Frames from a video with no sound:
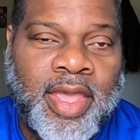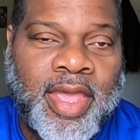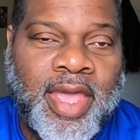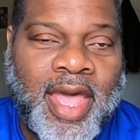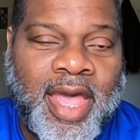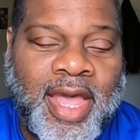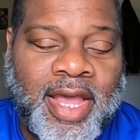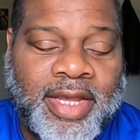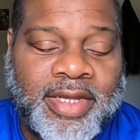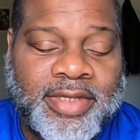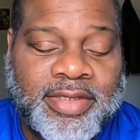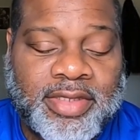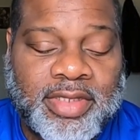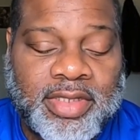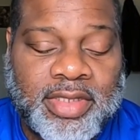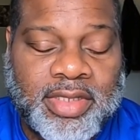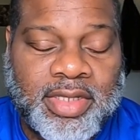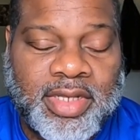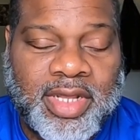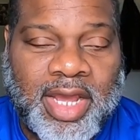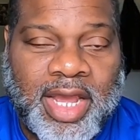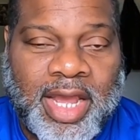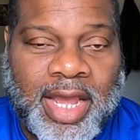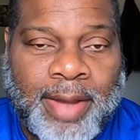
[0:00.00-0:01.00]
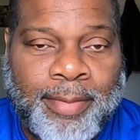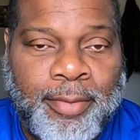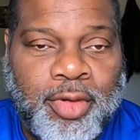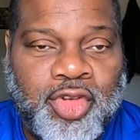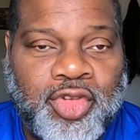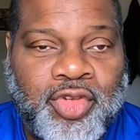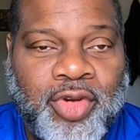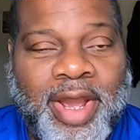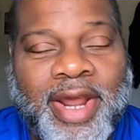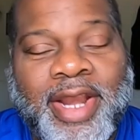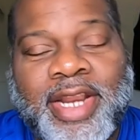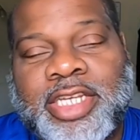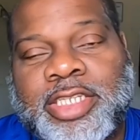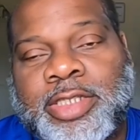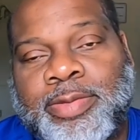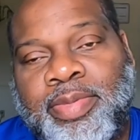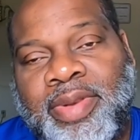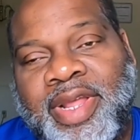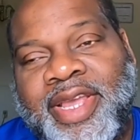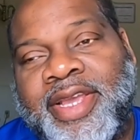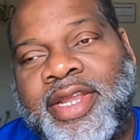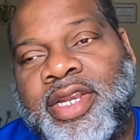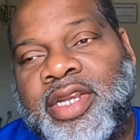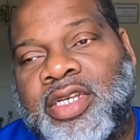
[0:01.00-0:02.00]
Guys, I'm going to try and
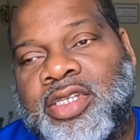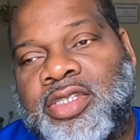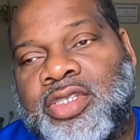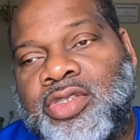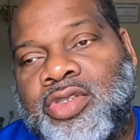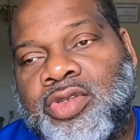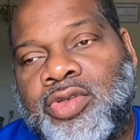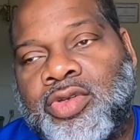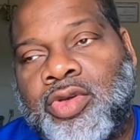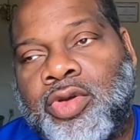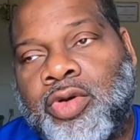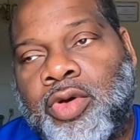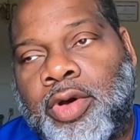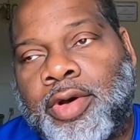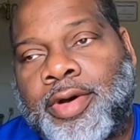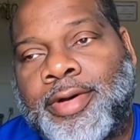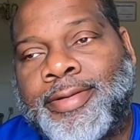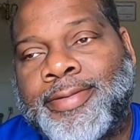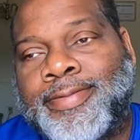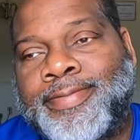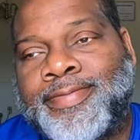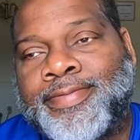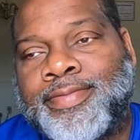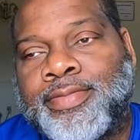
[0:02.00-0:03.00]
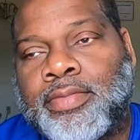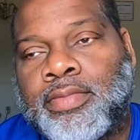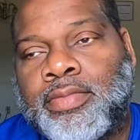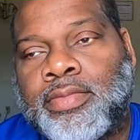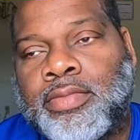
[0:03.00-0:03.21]
explain this to you all.